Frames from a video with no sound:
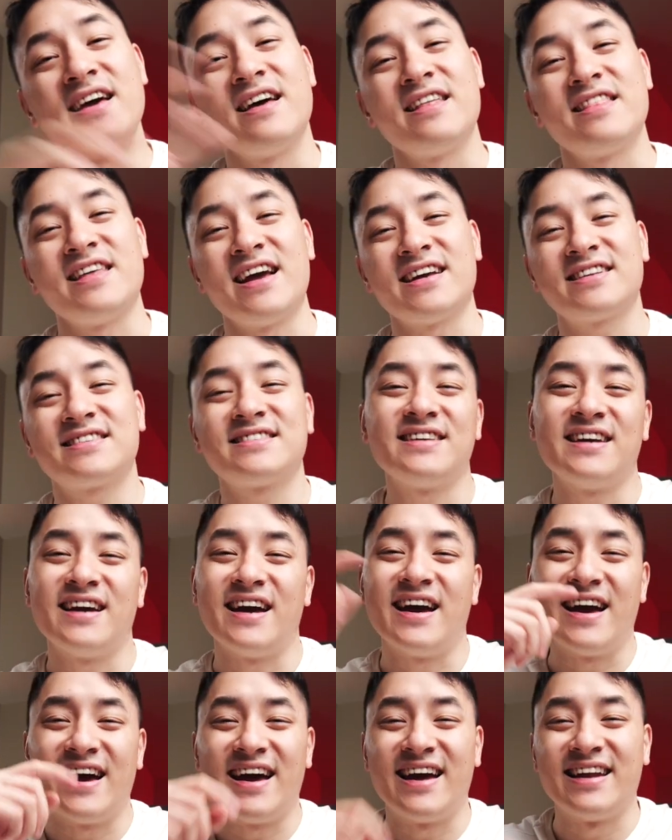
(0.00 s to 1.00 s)
Thanks,
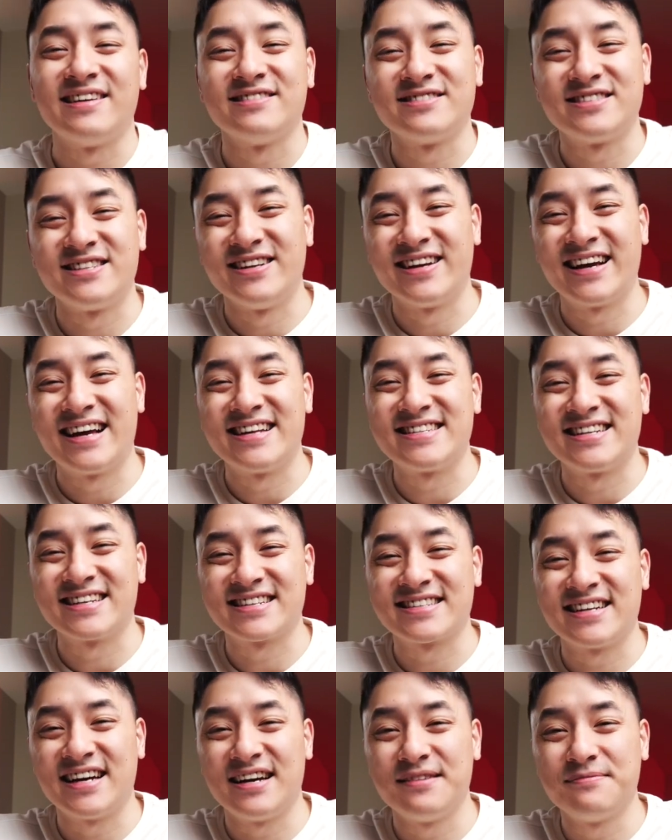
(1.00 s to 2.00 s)
and I'll see you guys next
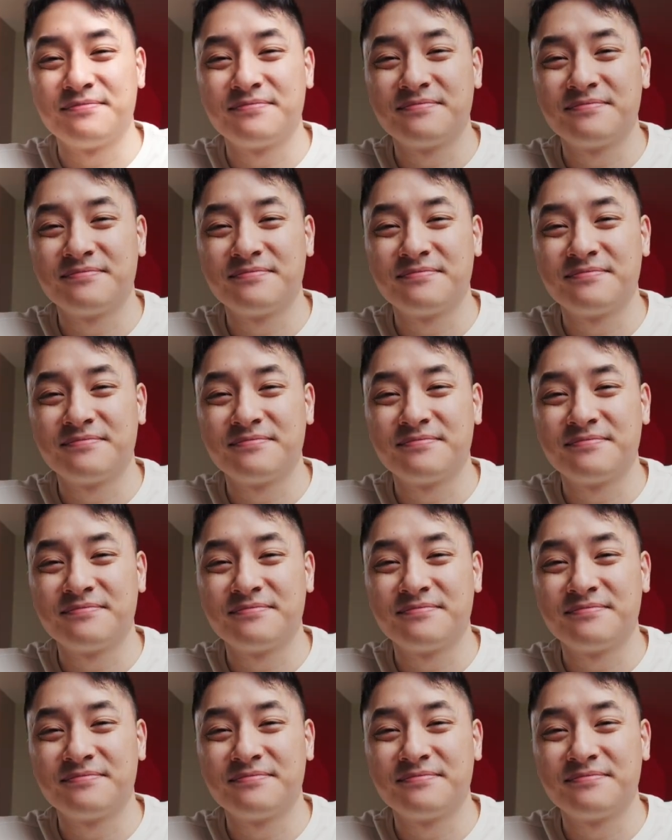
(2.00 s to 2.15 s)
time.